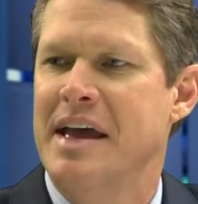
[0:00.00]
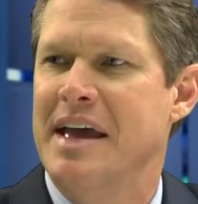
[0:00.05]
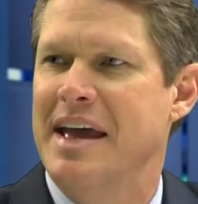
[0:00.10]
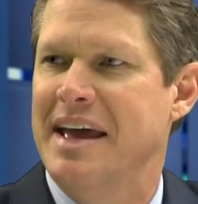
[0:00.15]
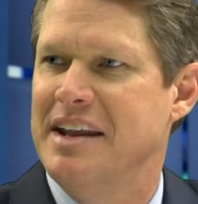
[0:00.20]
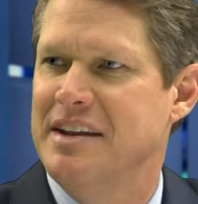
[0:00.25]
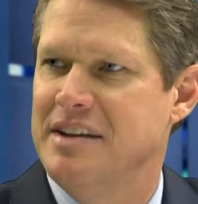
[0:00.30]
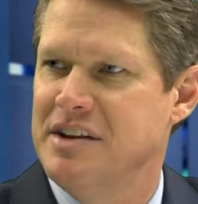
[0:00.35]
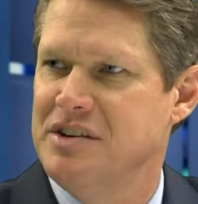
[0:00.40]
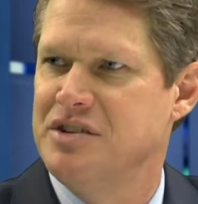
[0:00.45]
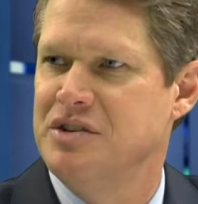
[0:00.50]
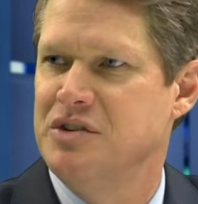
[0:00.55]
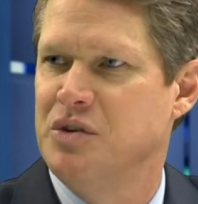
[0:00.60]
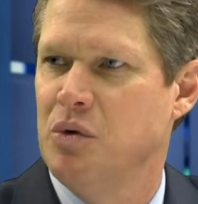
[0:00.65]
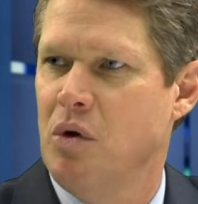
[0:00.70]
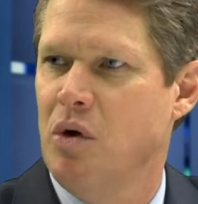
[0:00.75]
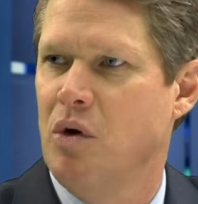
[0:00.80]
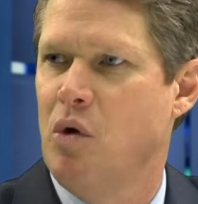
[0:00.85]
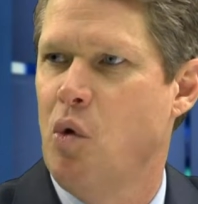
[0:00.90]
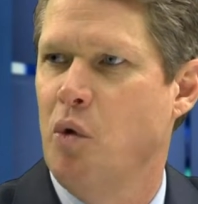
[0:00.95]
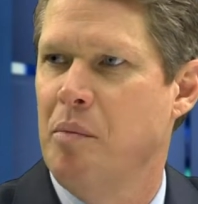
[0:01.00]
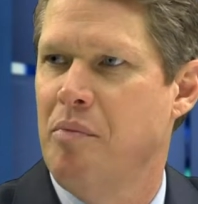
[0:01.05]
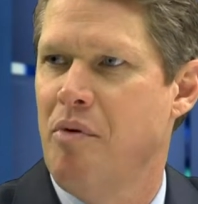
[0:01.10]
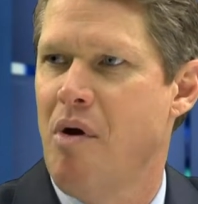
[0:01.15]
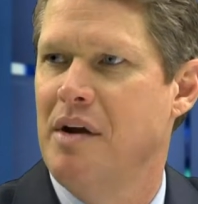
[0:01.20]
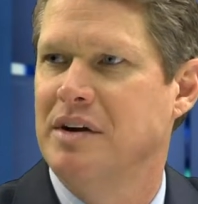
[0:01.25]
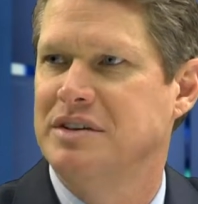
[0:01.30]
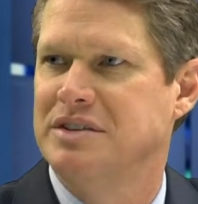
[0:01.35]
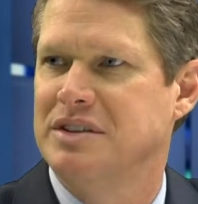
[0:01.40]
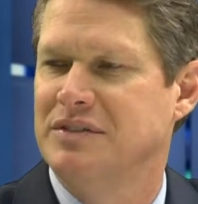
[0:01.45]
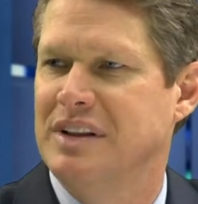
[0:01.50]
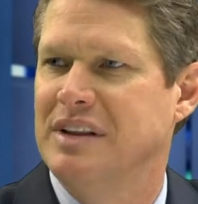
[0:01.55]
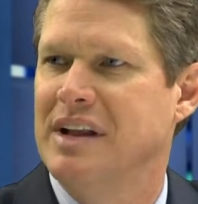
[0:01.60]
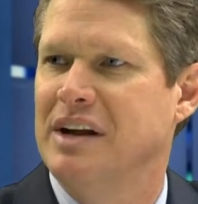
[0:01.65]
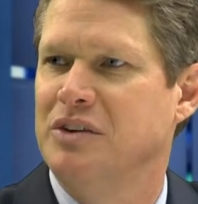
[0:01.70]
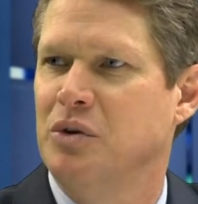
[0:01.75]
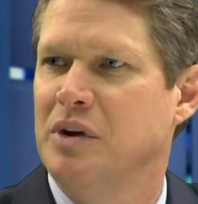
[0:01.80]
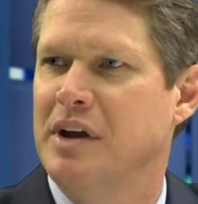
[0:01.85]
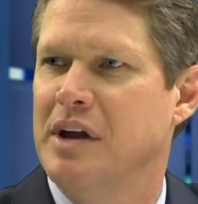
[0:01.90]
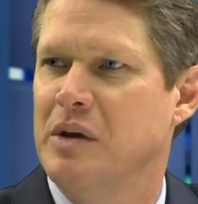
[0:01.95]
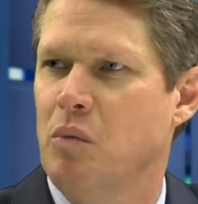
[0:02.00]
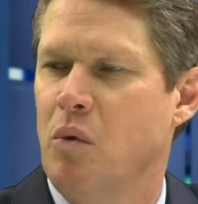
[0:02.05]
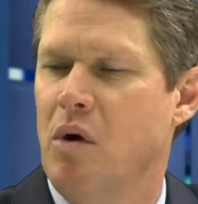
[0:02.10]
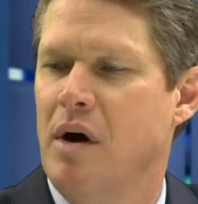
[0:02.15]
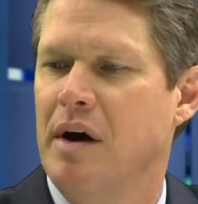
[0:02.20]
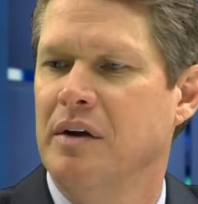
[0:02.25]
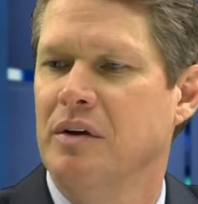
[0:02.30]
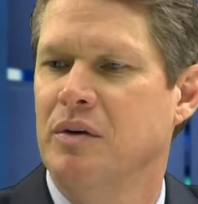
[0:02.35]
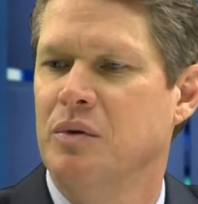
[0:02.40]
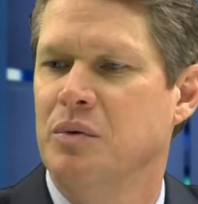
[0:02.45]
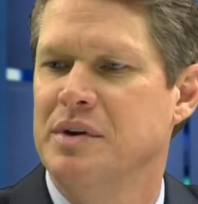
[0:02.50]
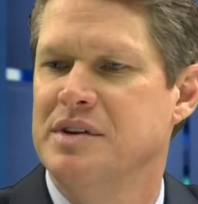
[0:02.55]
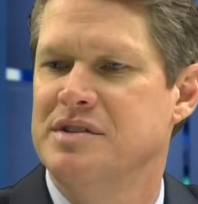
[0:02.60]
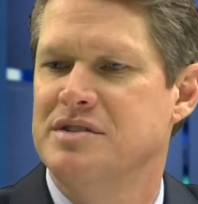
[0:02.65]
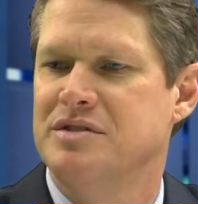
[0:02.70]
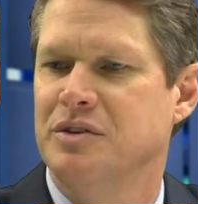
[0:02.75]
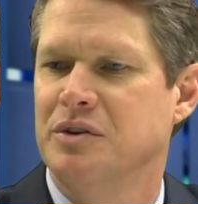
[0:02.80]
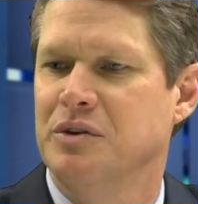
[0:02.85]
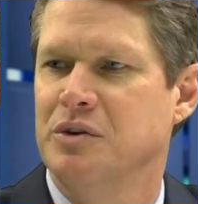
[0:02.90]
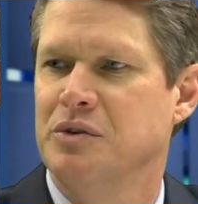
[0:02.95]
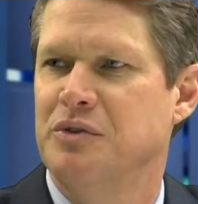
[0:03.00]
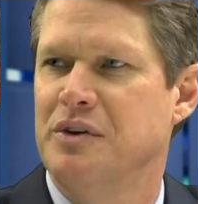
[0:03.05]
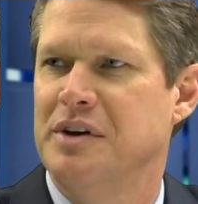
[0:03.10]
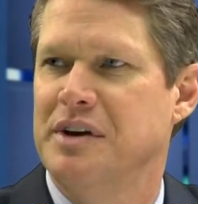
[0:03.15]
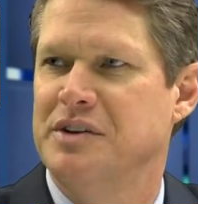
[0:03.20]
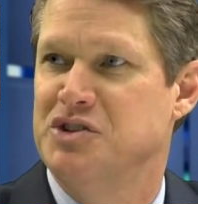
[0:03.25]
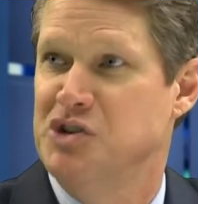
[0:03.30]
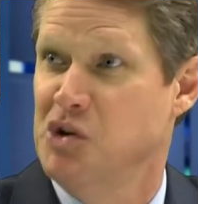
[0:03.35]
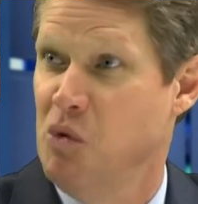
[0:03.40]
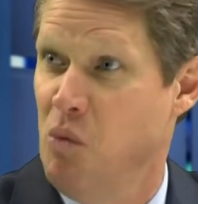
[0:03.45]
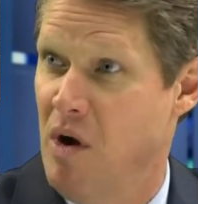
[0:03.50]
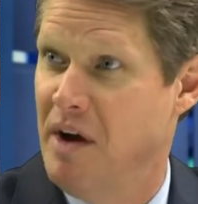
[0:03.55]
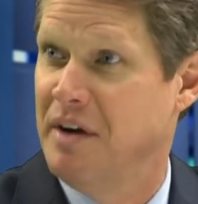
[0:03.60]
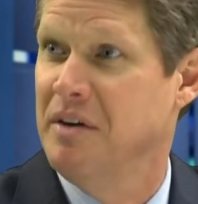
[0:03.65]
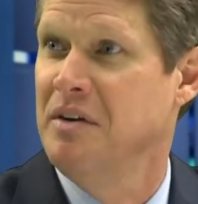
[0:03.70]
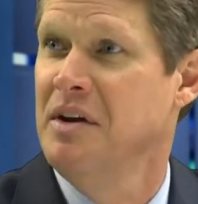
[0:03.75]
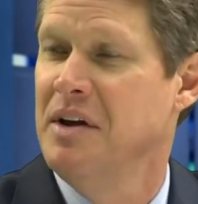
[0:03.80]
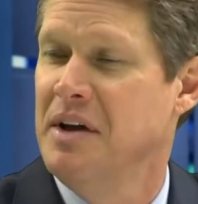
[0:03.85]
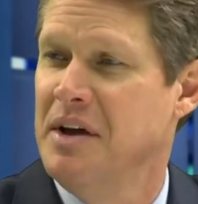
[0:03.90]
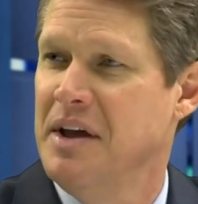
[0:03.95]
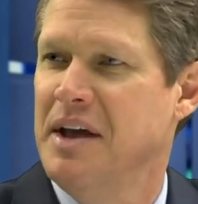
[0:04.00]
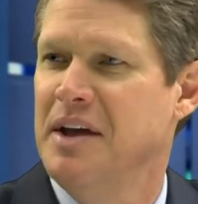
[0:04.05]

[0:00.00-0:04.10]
In addition to our core products of electric and water, we serve chill water.